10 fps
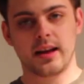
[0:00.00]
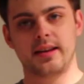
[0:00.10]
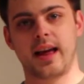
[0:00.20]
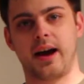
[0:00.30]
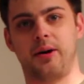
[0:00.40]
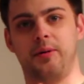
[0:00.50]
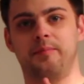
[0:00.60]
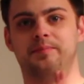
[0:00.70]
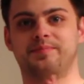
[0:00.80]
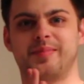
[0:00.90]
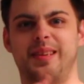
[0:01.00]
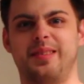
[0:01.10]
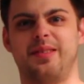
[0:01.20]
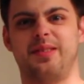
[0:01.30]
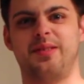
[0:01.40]
now,
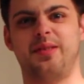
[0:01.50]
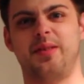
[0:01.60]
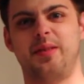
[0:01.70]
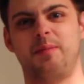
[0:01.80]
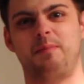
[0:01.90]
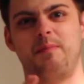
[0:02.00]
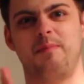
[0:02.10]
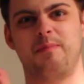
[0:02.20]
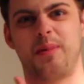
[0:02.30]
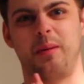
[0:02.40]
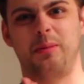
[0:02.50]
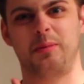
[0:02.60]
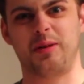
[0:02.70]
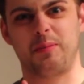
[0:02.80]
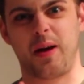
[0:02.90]
this is
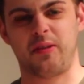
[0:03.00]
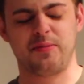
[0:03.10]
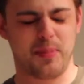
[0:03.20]
probably the best